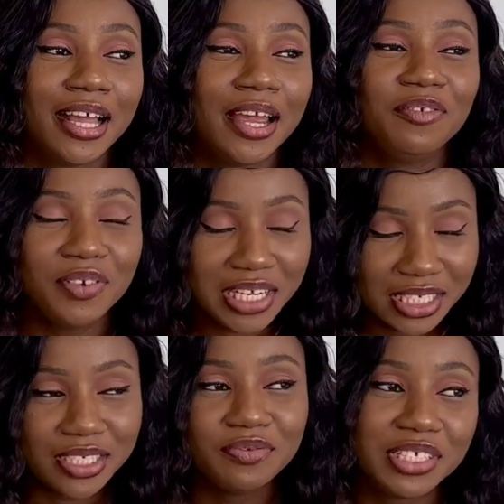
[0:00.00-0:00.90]
I
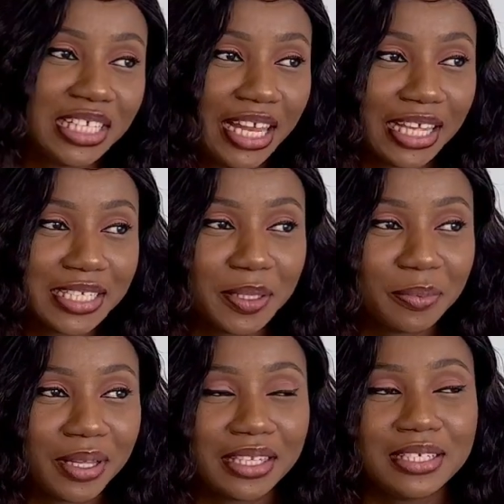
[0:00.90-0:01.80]
really, really liked
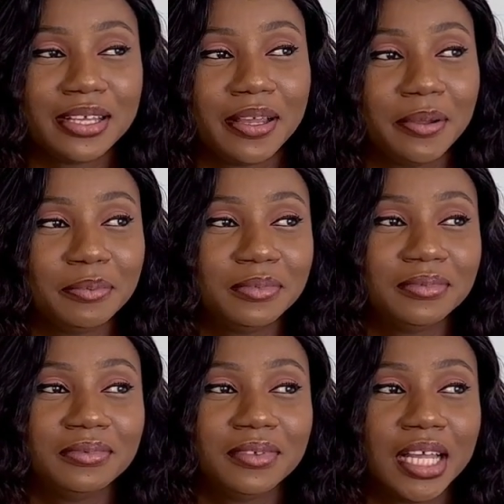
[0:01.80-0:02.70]
him at the time,
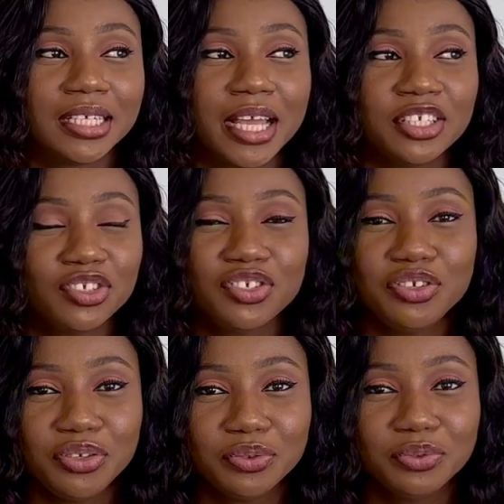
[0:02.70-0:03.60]
and I just
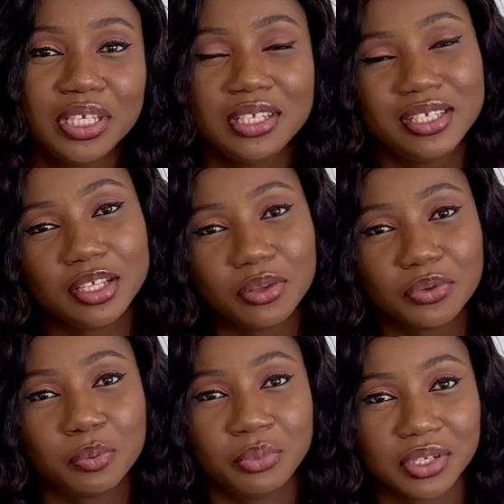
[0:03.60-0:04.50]
knew he ticked all
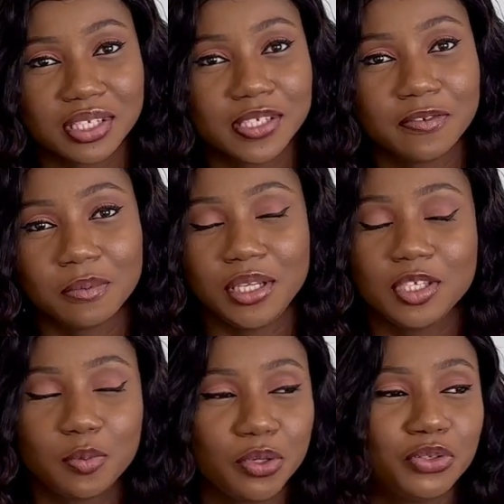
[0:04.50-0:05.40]
the boxes for me,
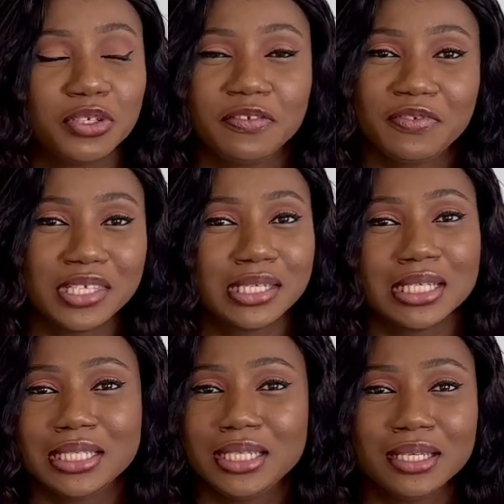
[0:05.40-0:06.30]
spiritually,
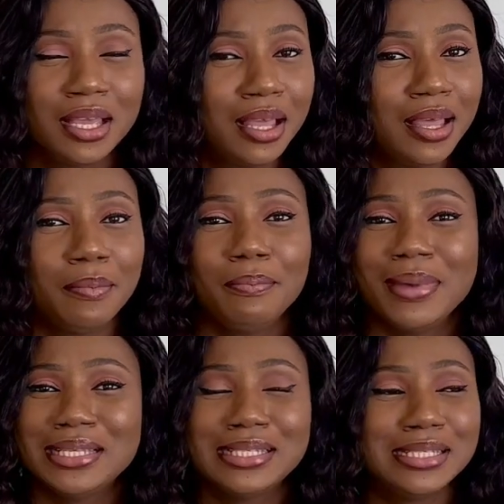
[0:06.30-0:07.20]
physically,
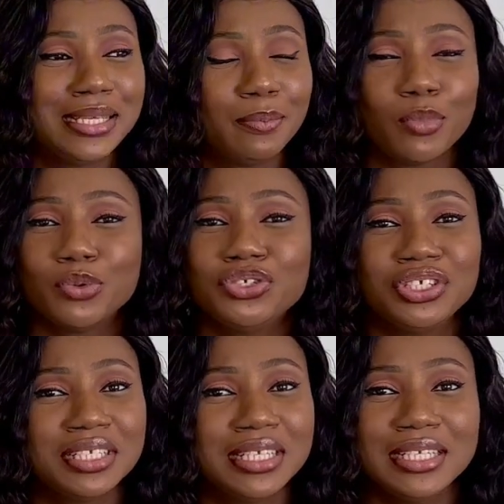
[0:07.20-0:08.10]
mentally,
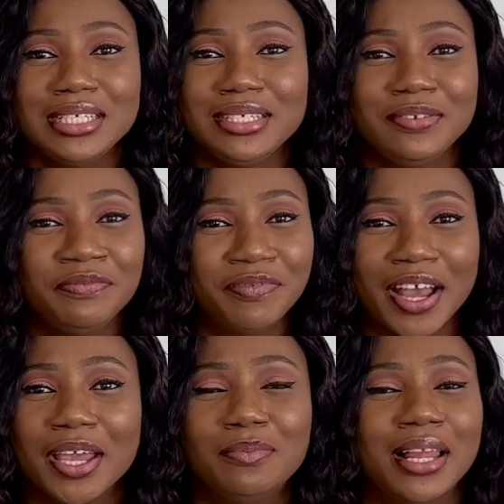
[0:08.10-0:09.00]
emotionally,
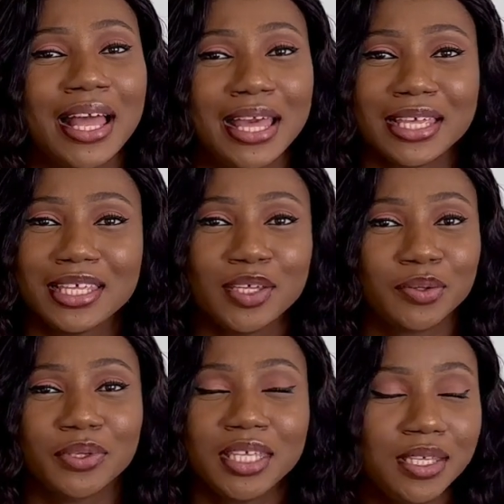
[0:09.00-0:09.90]
vibe like,
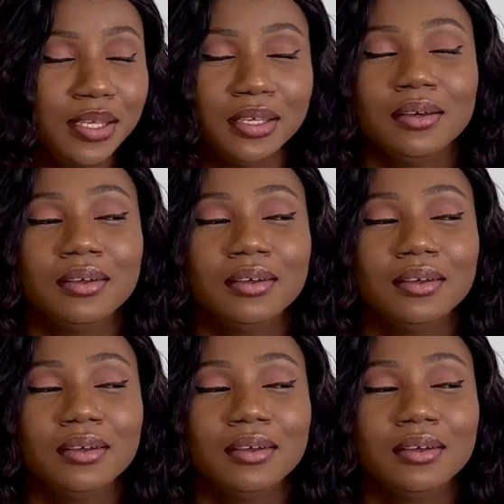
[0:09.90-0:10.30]
he